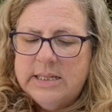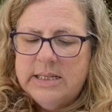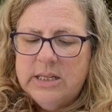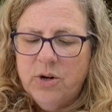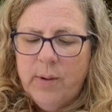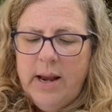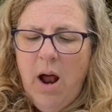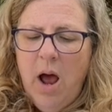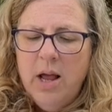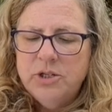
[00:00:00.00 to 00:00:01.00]
see the Great
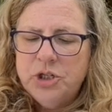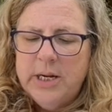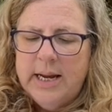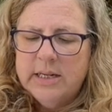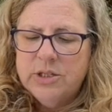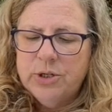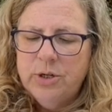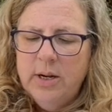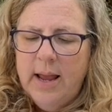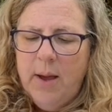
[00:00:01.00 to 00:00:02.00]
Oz," she answered,